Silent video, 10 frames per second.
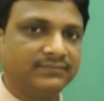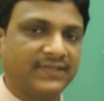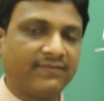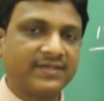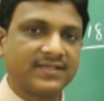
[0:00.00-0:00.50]

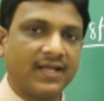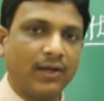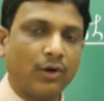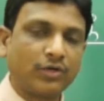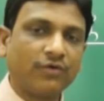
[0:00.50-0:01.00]
there was a
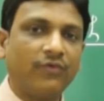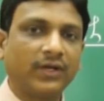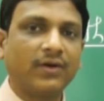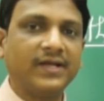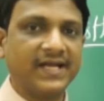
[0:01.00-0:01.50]
lot of
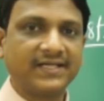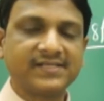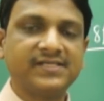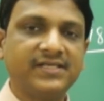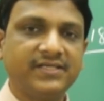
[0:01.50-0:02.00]
work on
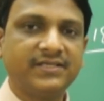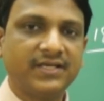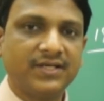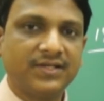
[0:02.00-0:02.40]
electricity.